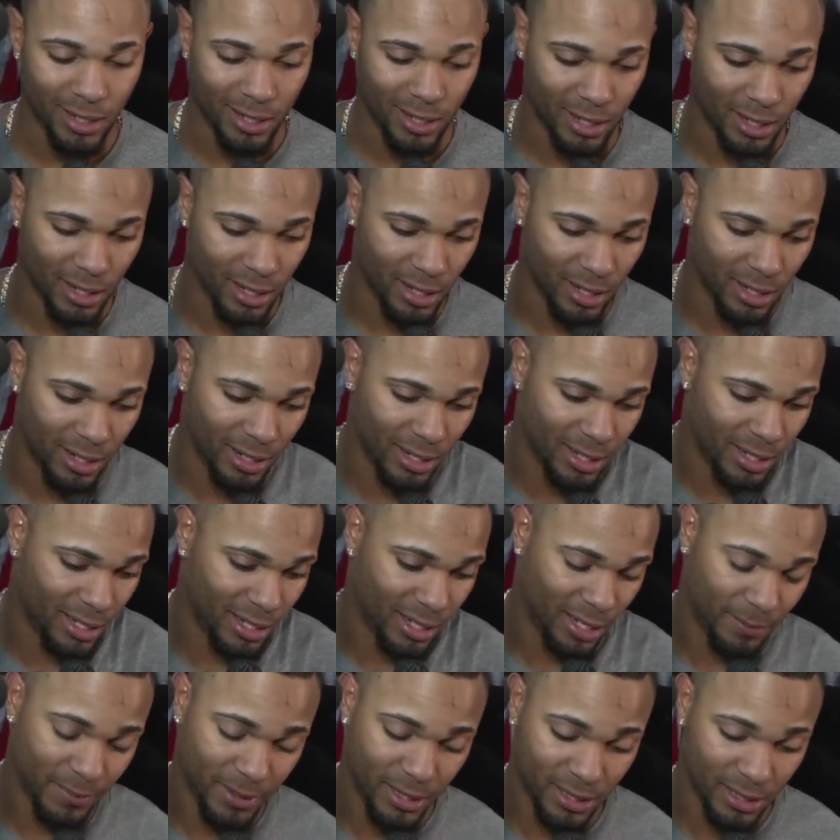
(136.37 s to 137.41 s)

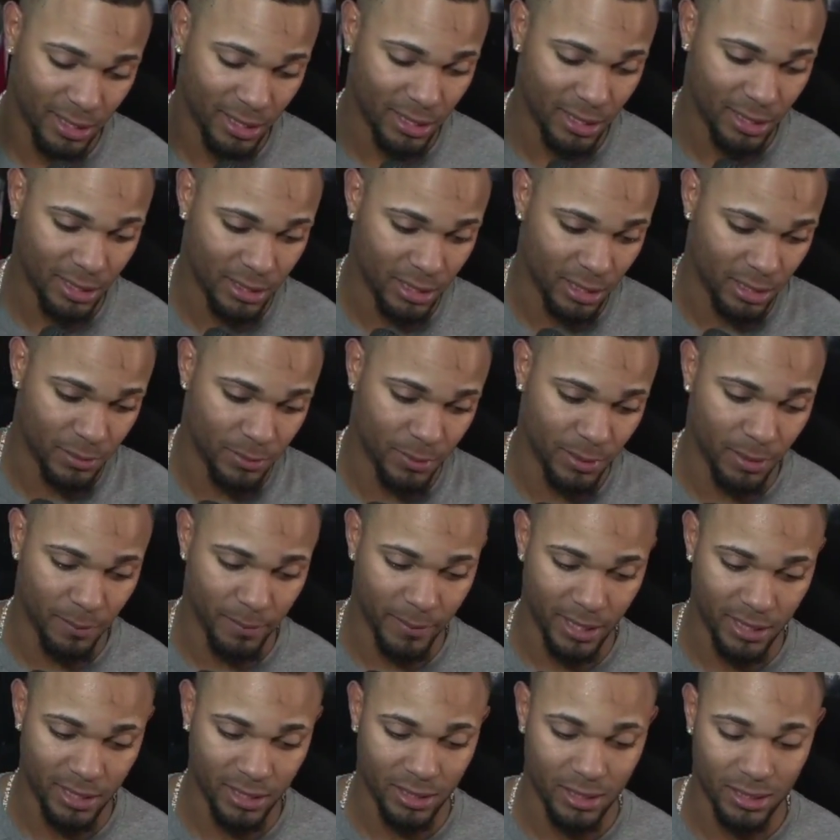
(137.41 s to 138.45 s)
I mean, it's been
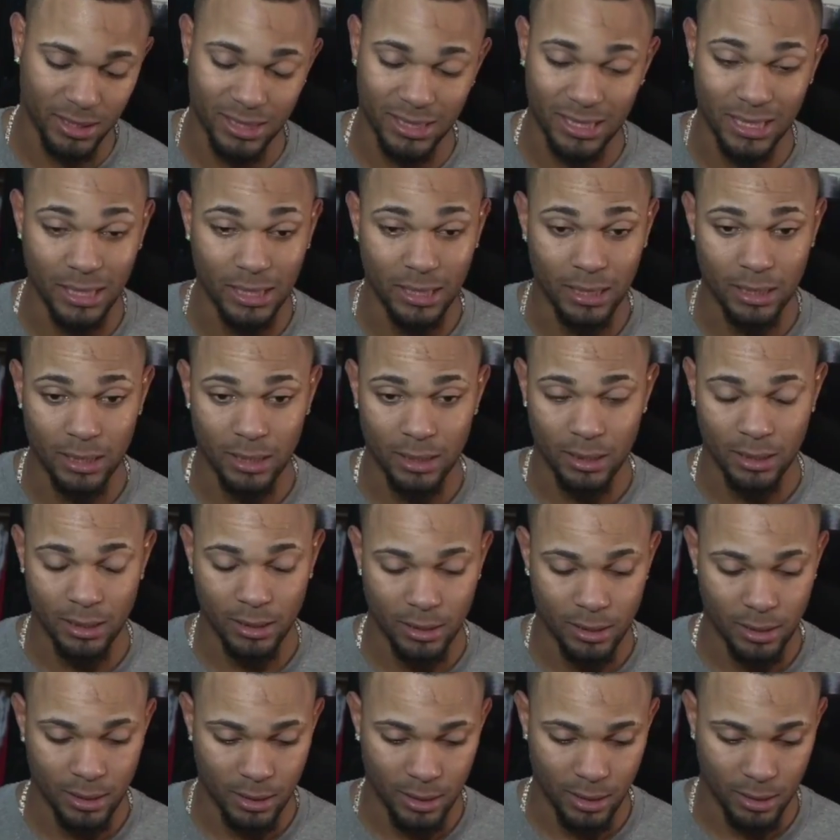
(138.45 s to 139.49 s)
amazing to see,
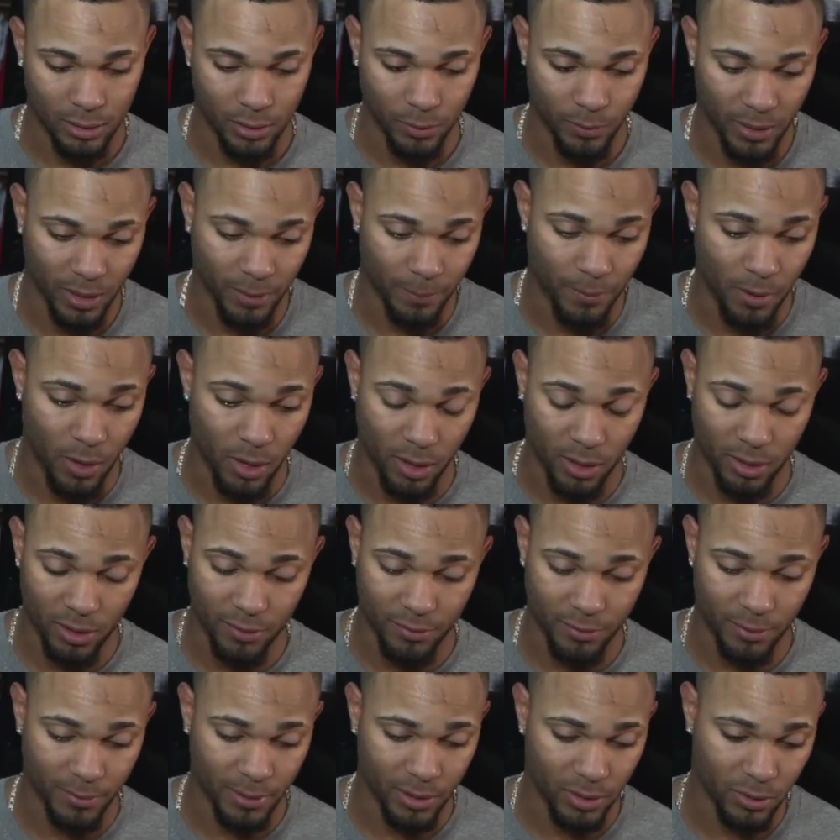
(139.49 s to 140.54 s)
to be a part
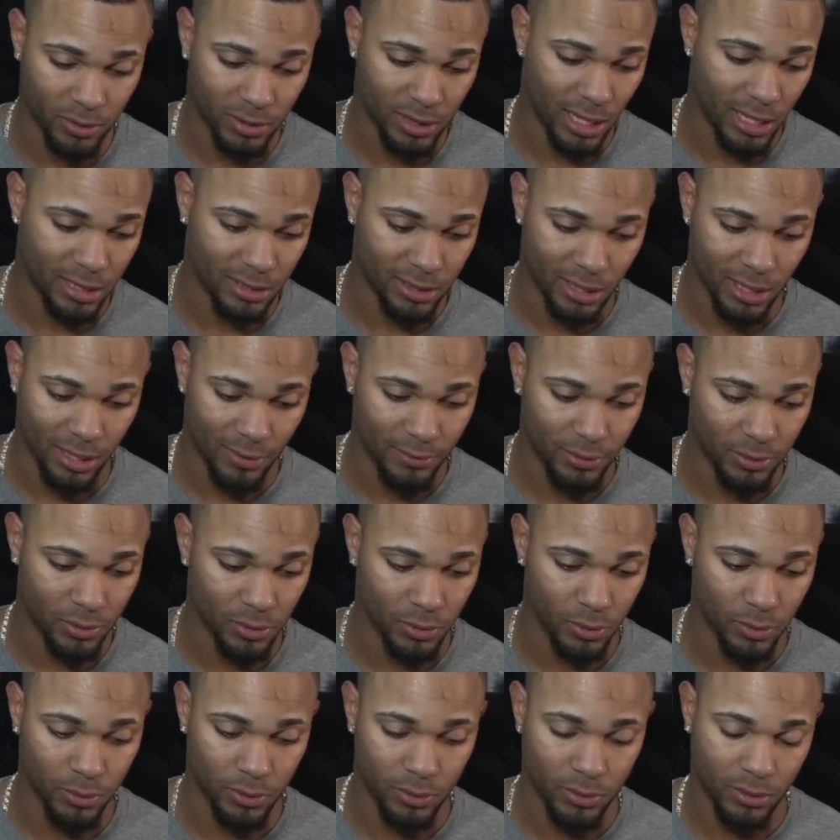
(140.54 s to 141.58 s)
of. I mean, those guys are having
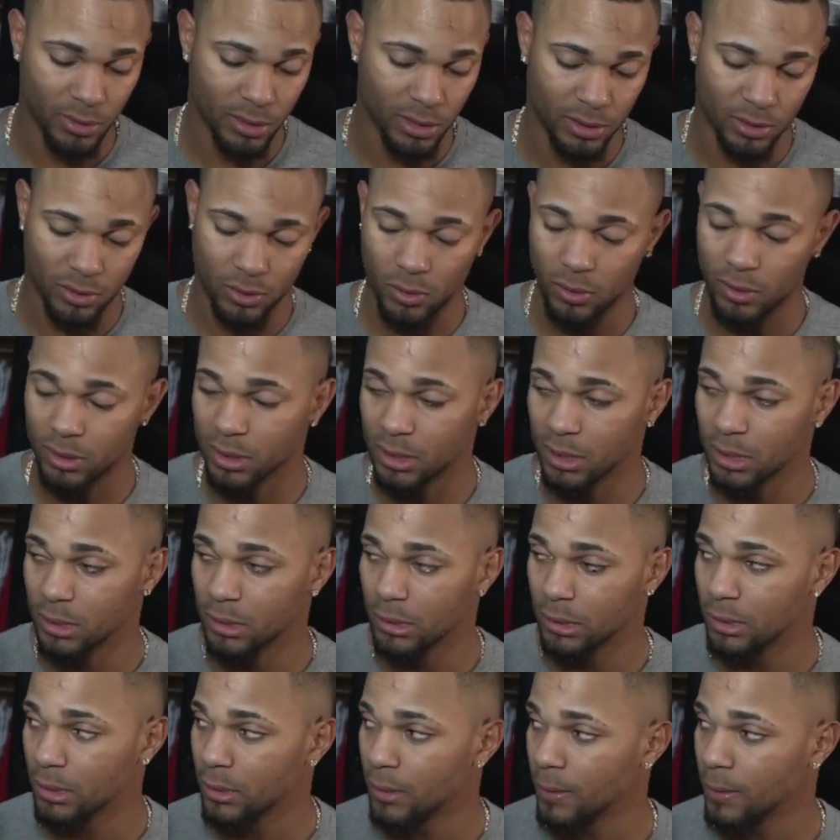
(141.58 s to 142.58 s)
two historic seasons.